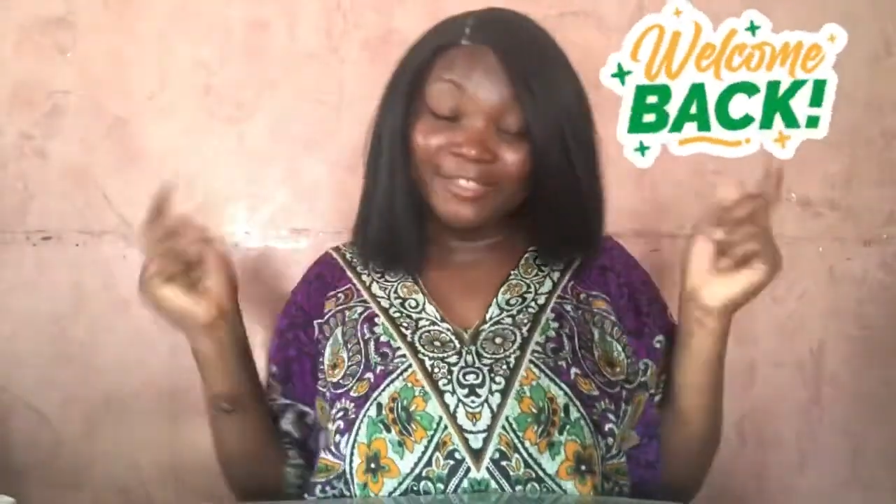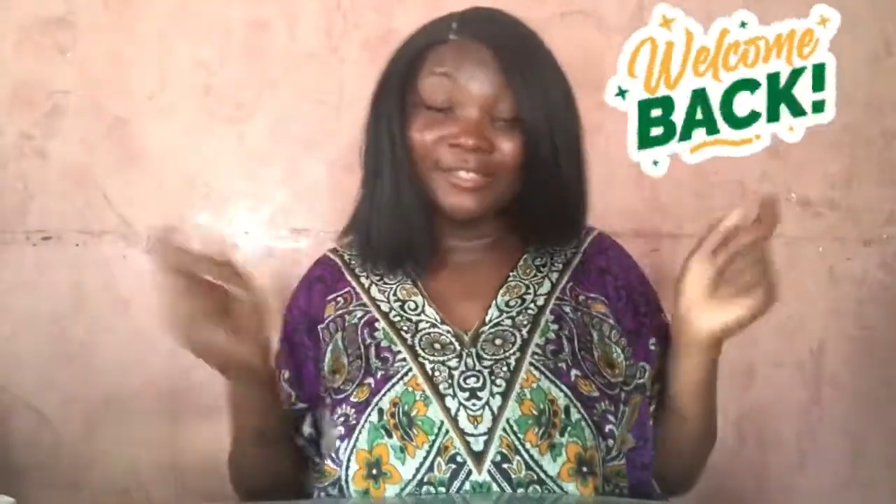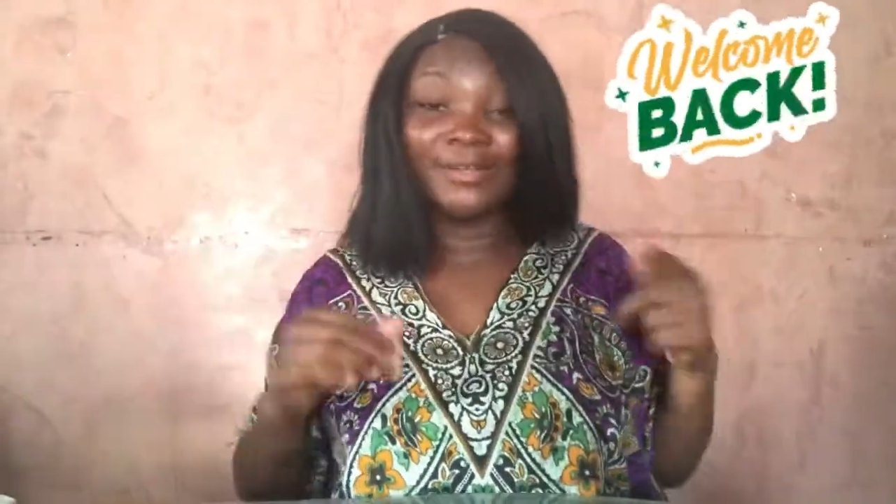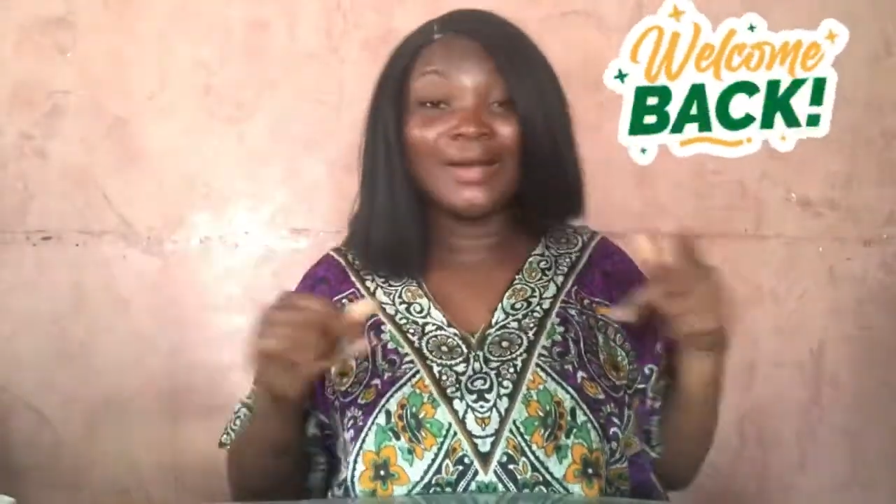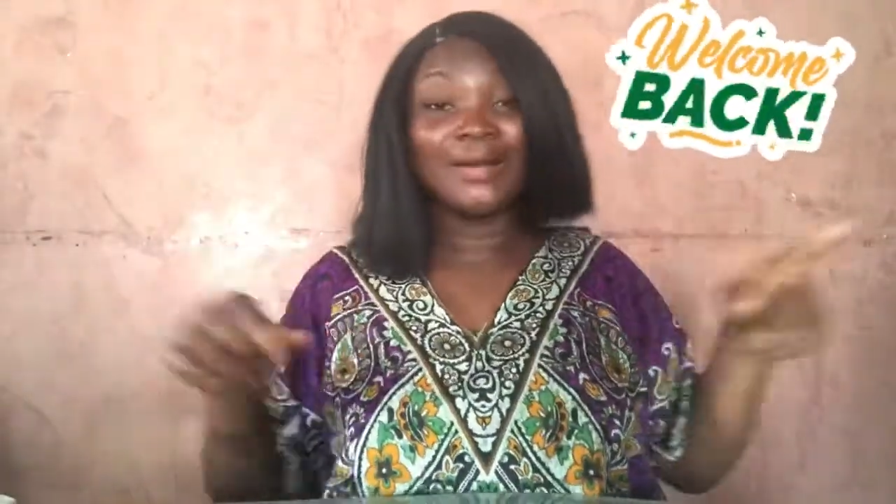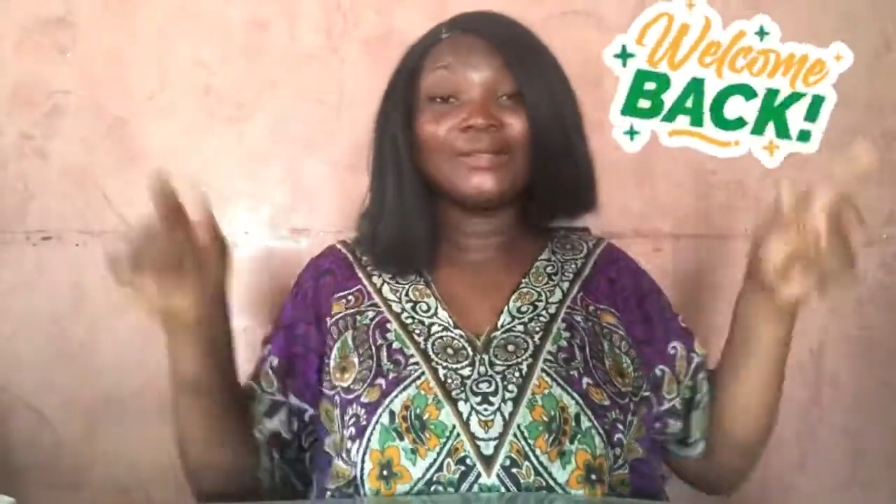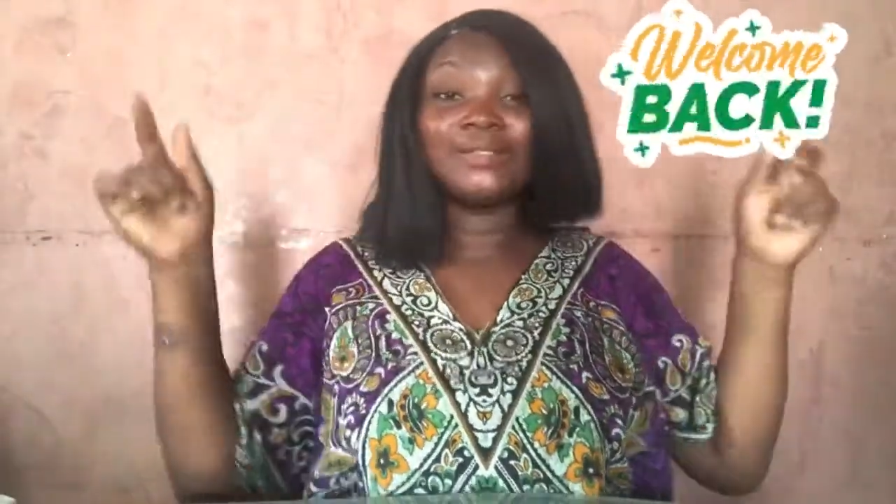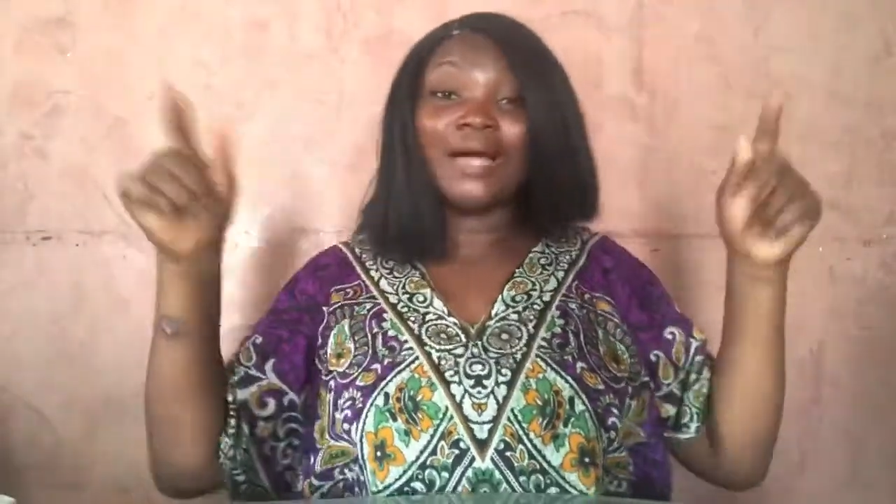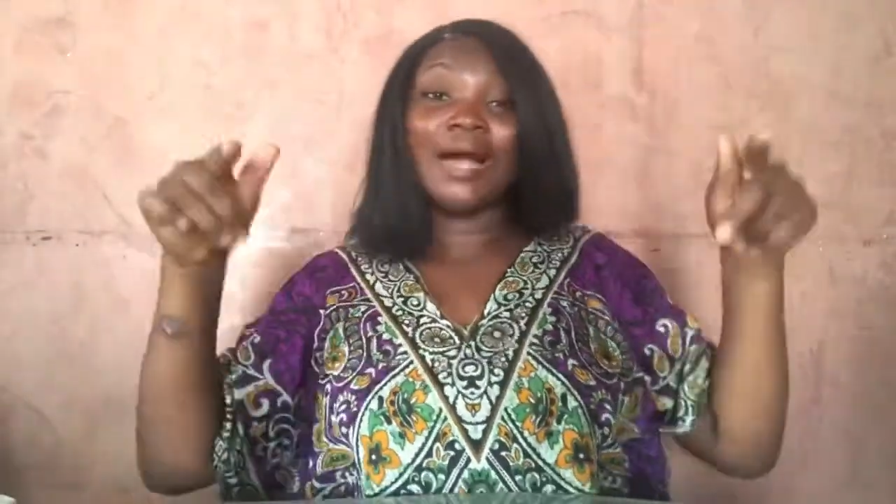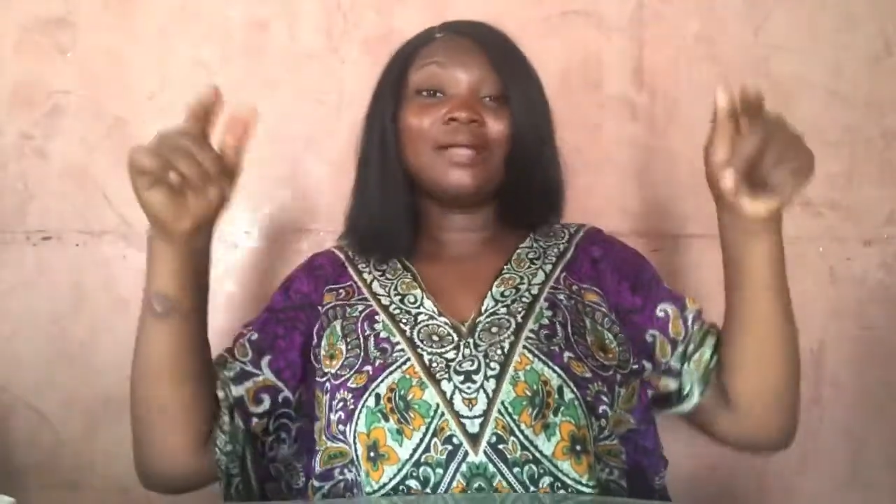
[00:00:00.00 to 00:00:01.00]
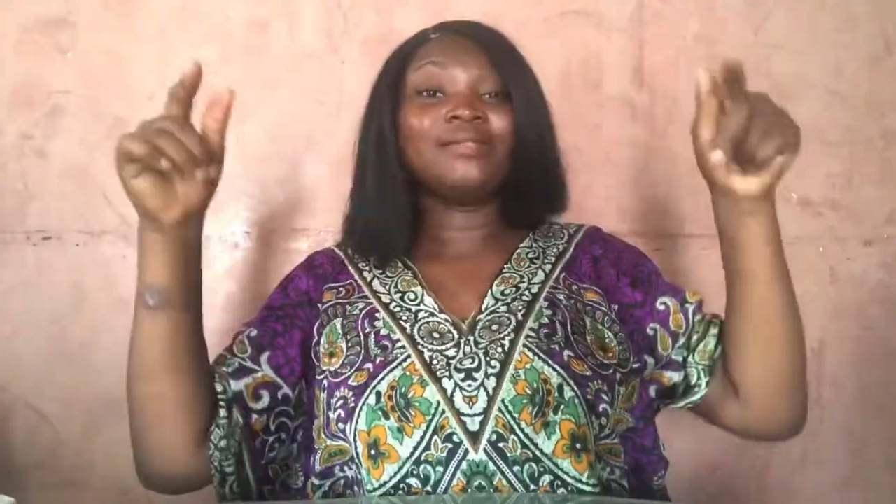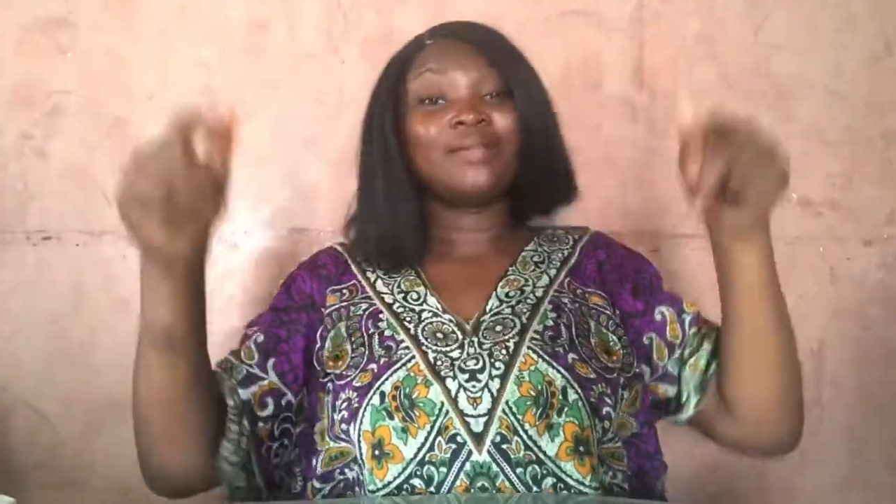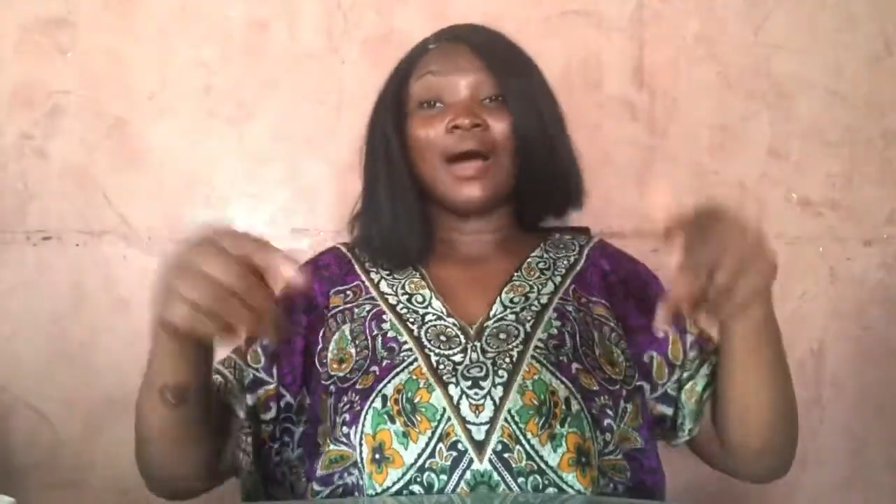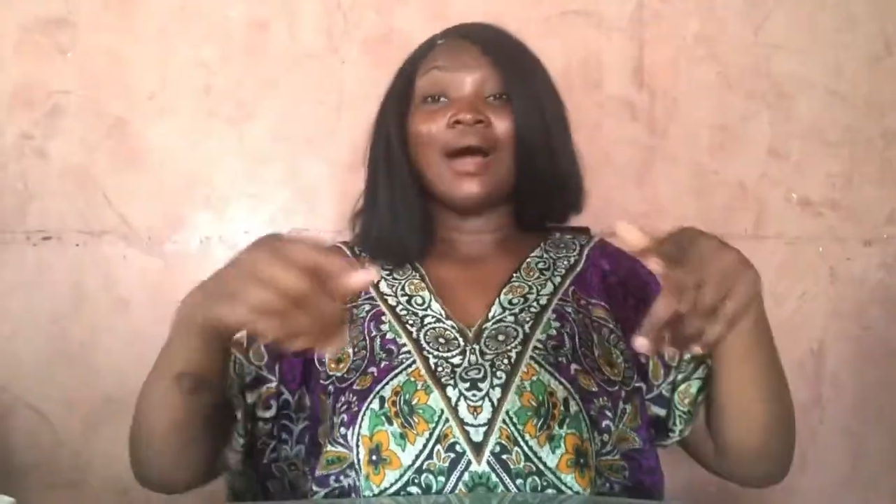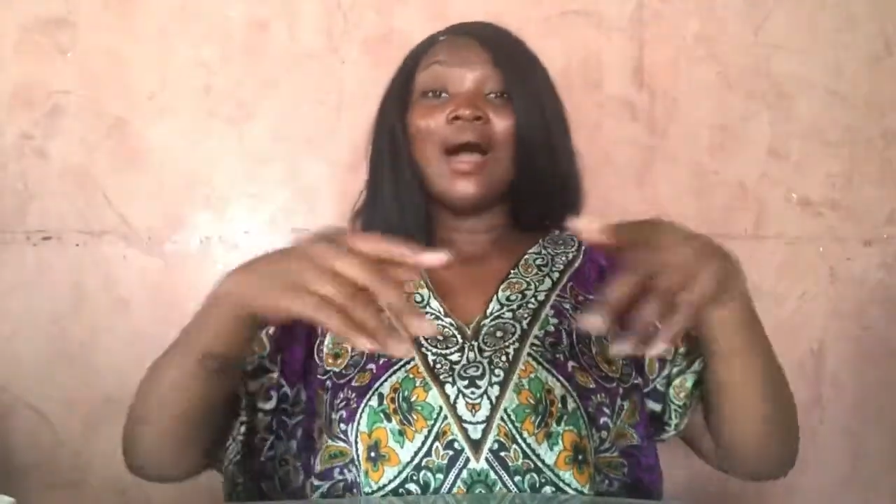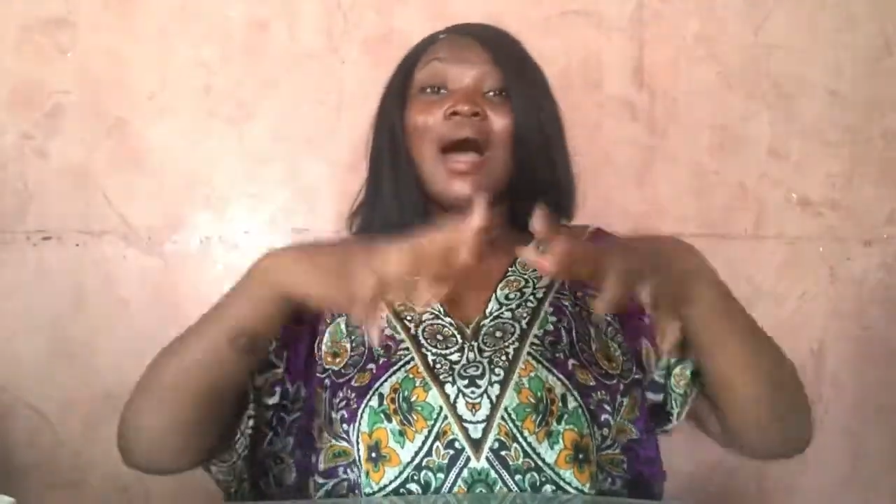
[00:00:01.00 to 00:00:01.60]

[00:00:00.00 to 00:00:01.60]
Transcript: it's your girl tanda